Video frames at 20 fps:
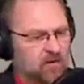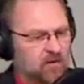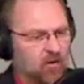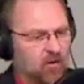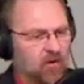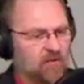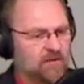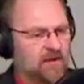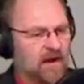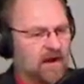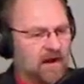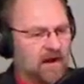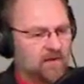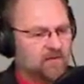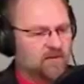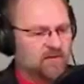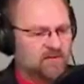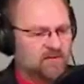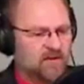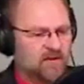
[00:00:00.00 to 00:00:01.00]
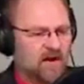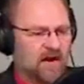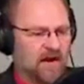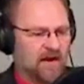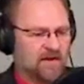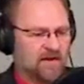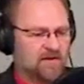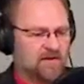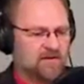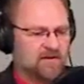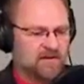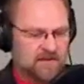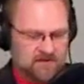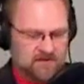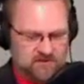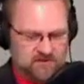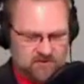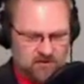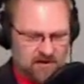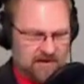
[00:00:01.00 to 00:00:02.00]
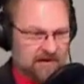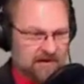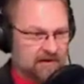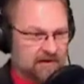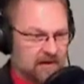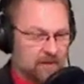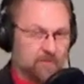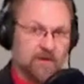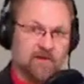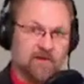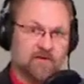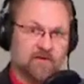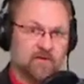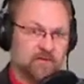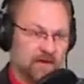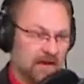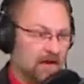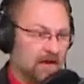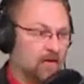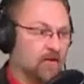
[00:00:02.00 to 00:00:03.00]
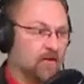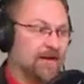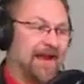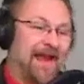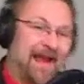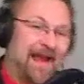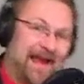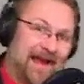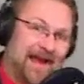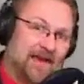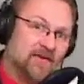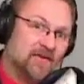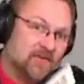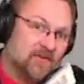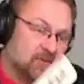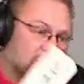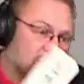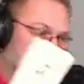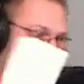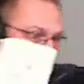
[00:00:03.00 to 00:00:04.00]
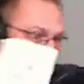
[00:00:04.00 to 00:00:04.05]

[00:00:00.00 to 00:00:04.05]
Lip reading: on the other side, it's got a picture of an elk and a story